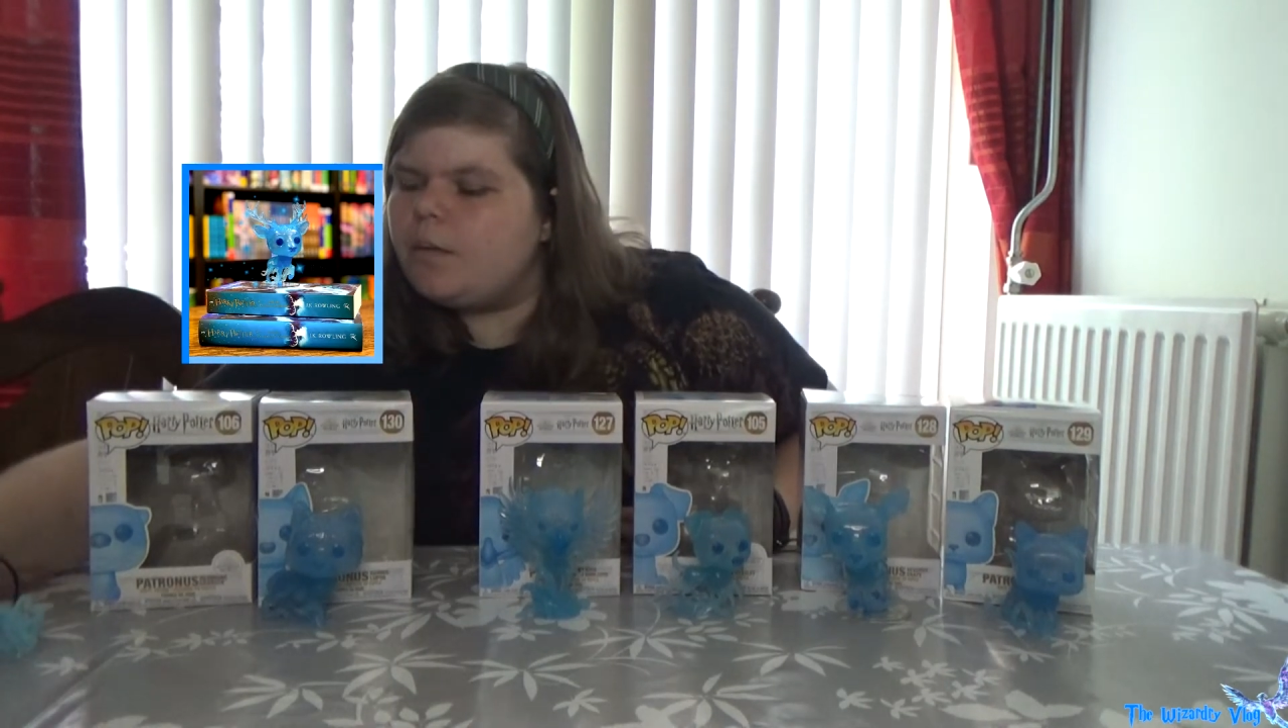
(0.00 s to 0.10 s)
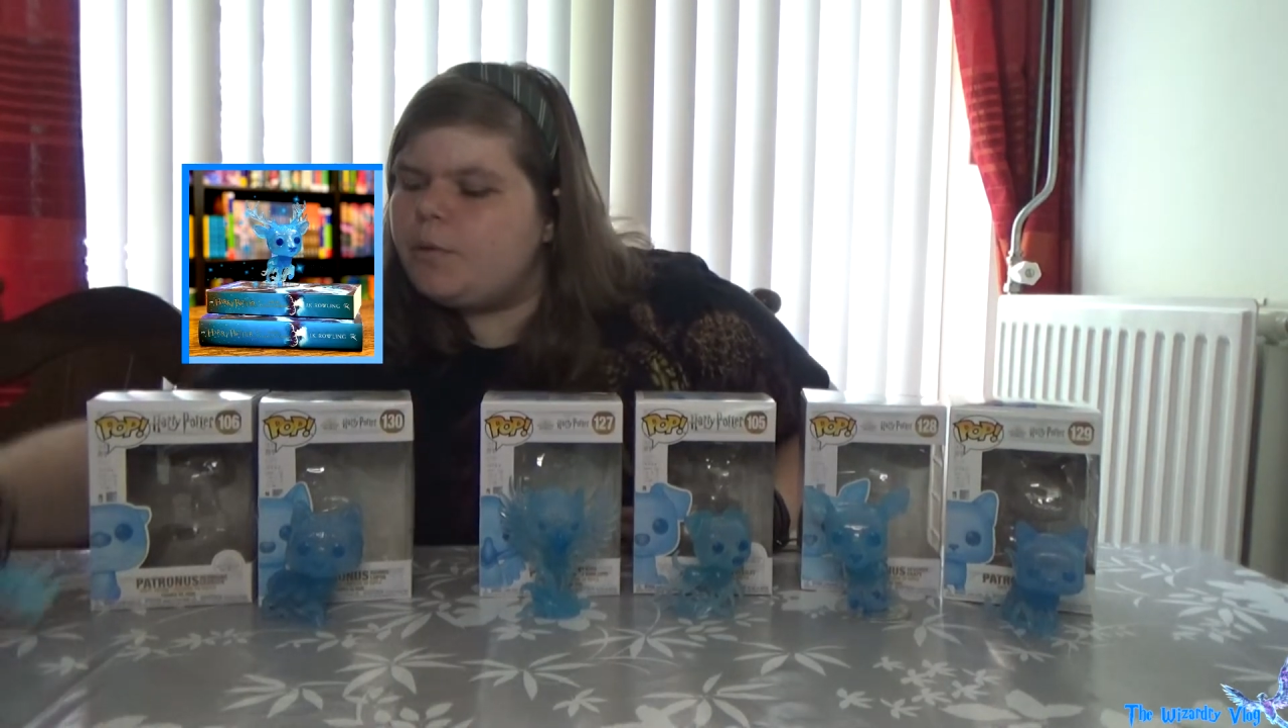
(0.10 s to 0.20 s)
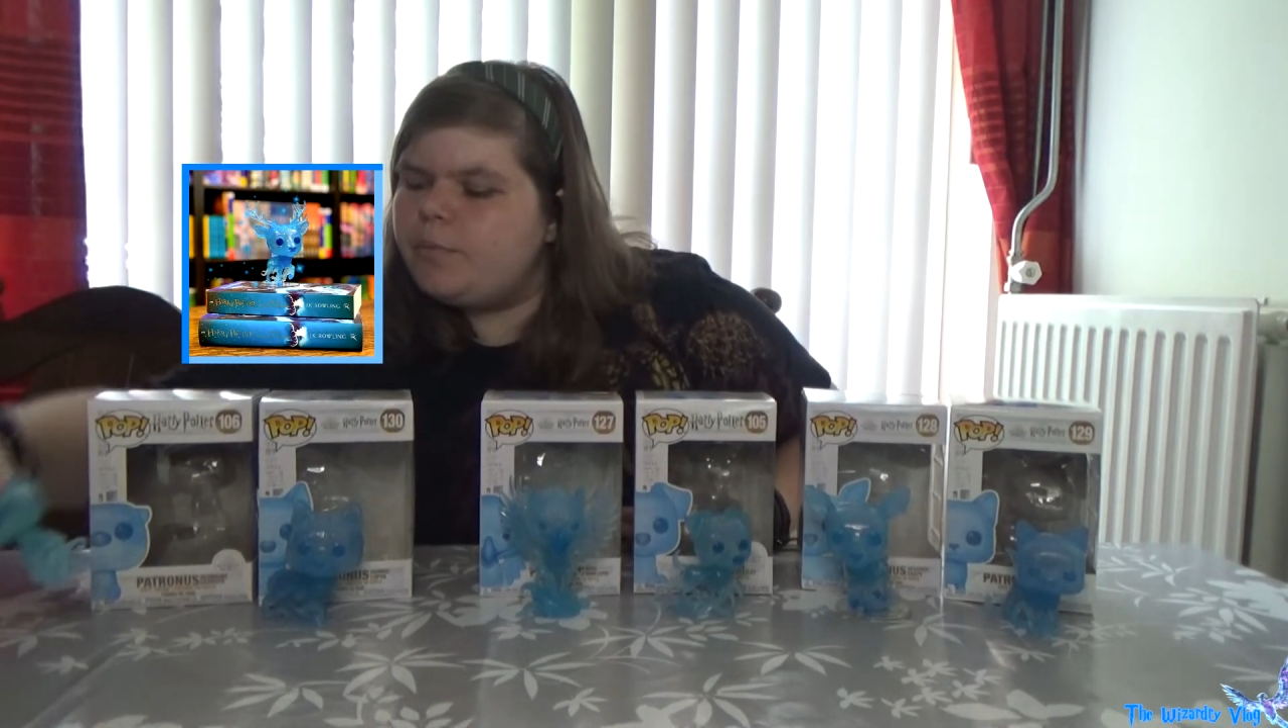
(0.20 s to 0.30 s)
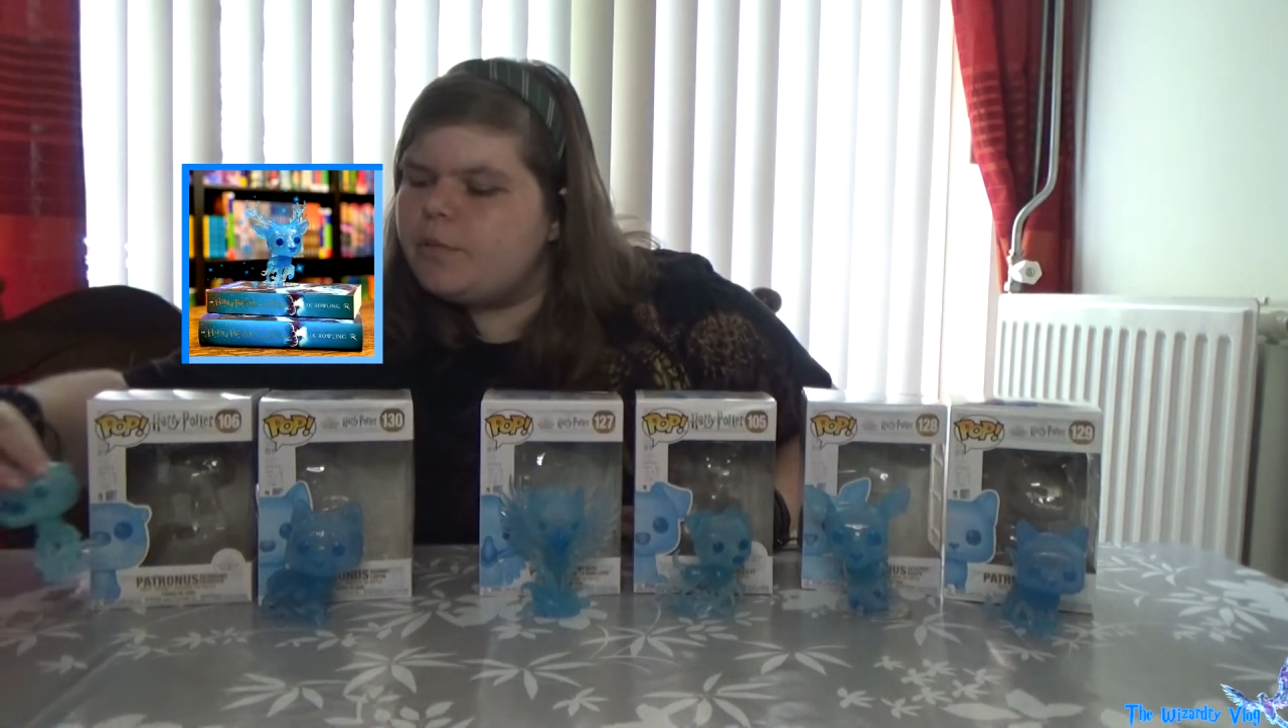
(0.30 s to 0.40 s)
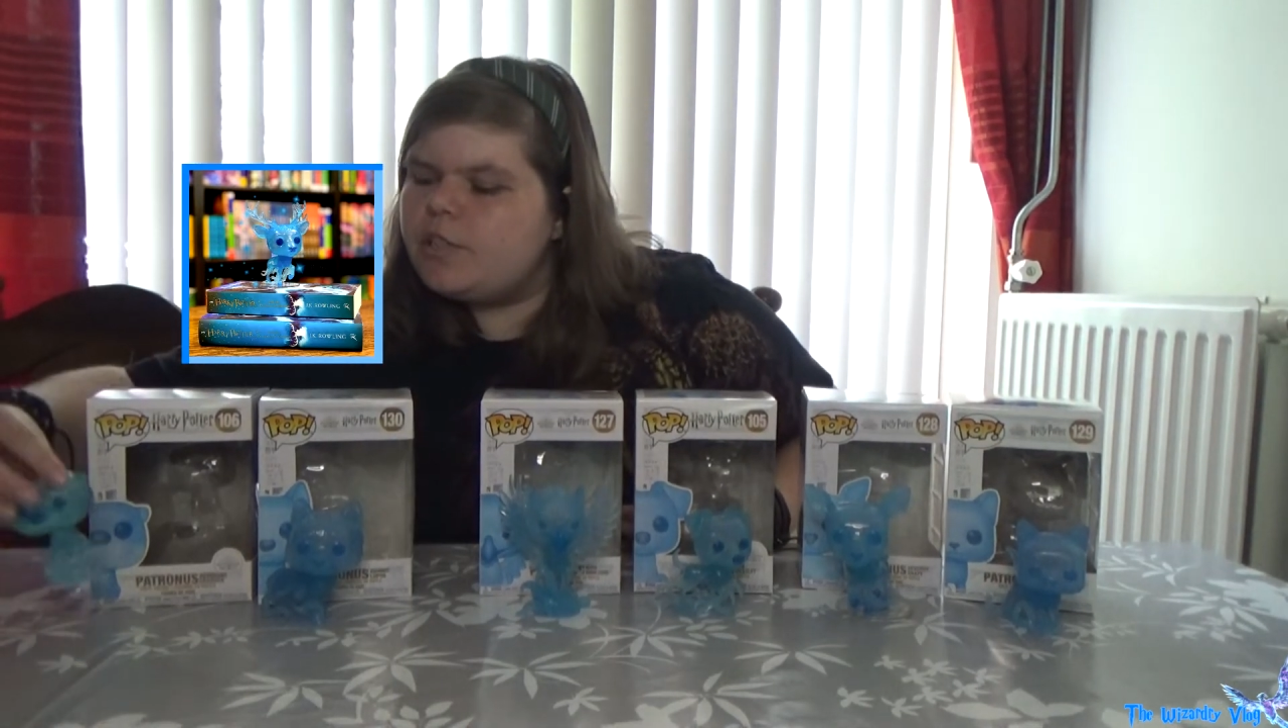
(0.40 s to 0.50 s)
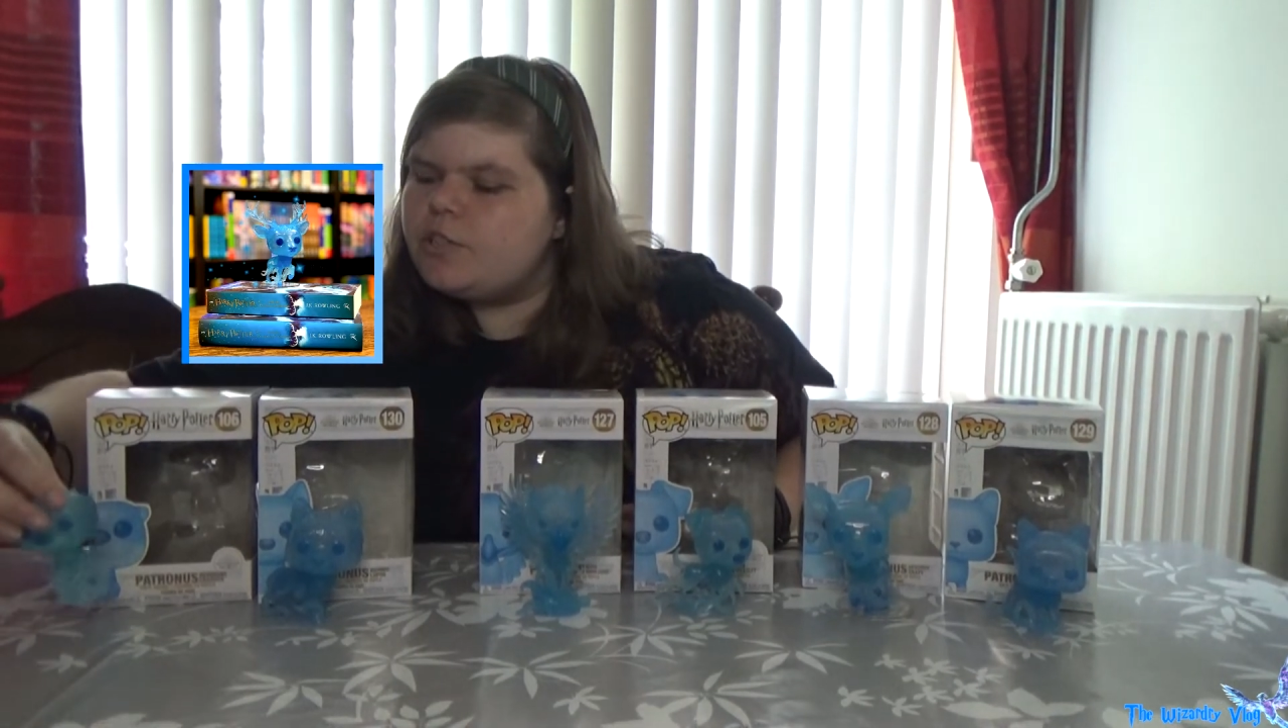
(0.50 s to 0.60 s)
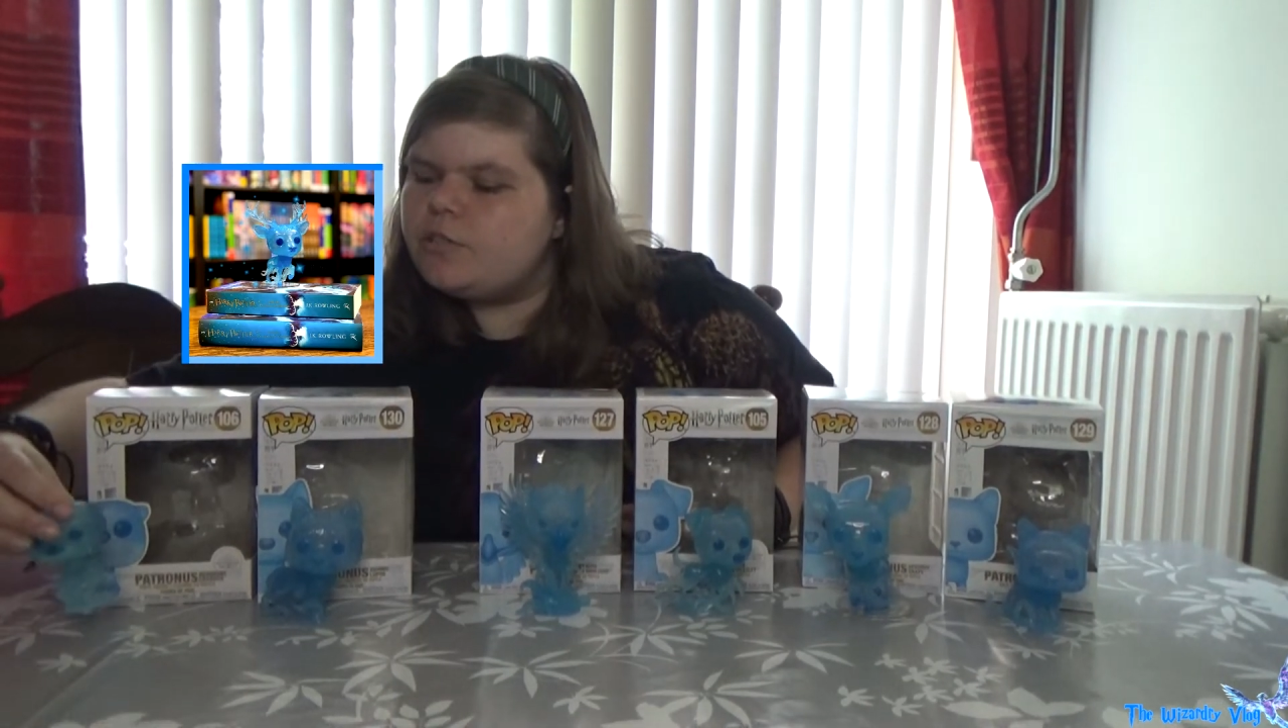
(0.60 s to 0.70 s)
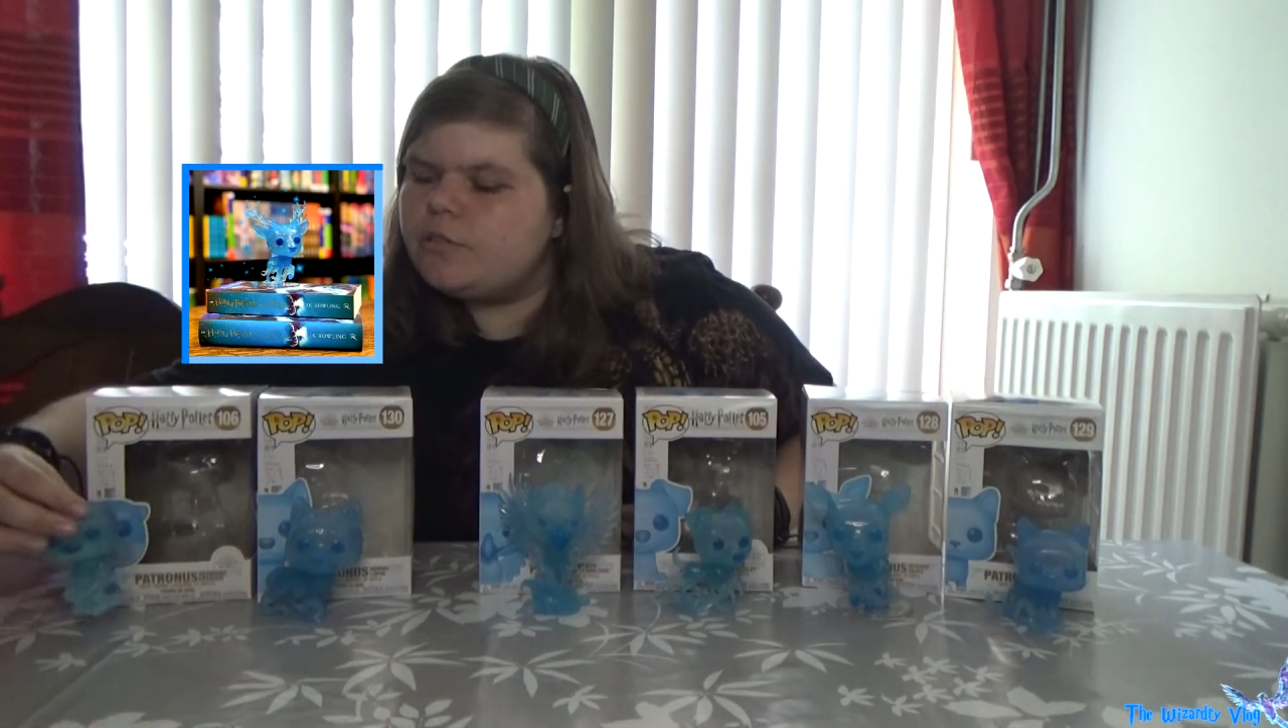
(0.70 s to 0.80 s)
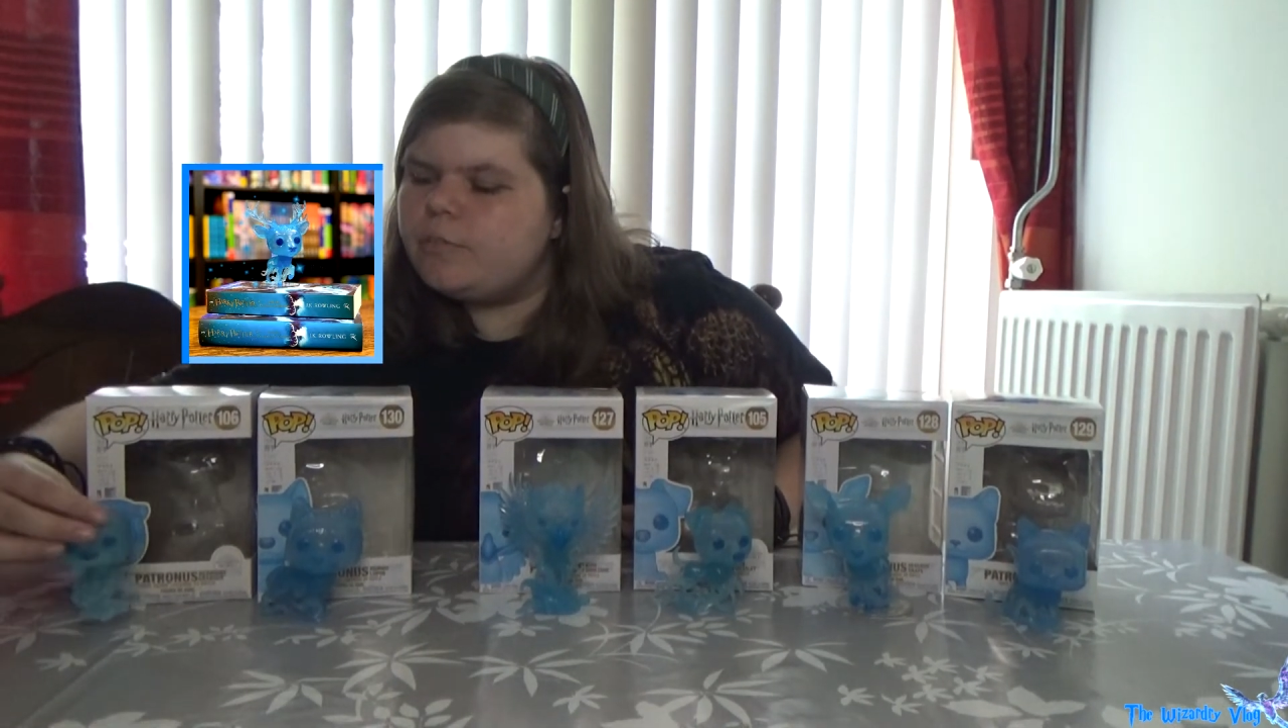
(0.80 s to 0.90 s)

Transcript: not really sure